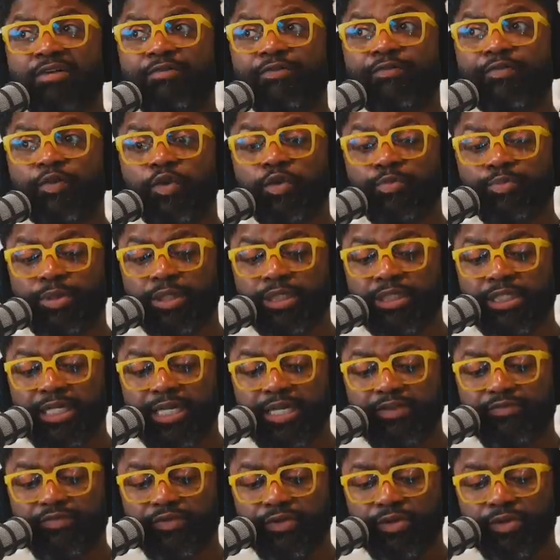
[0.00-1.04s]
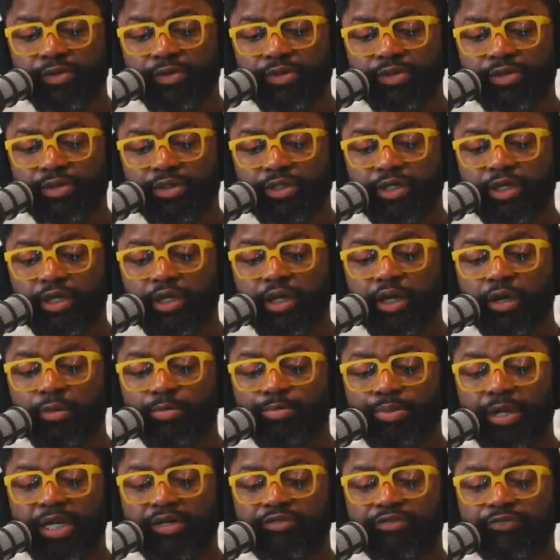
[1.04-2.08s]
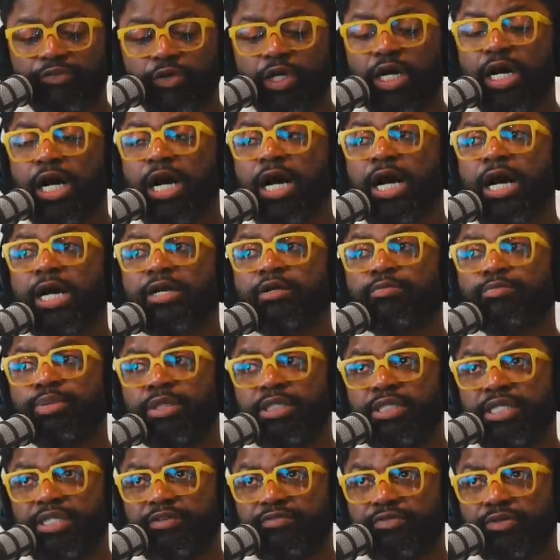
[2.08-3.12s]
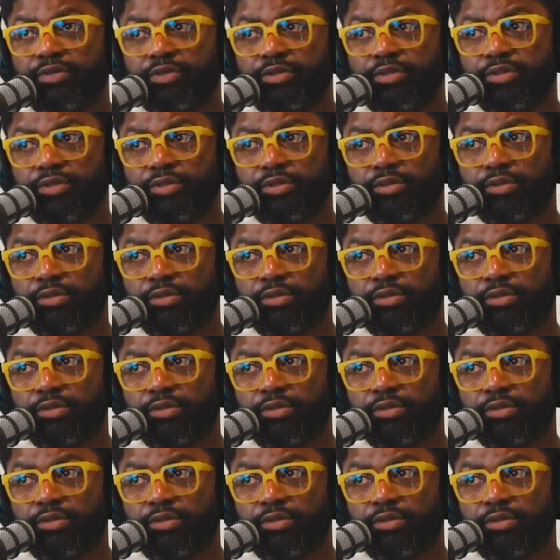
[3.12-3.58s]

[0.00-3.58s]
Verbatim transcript: for believers, but for unbelievers.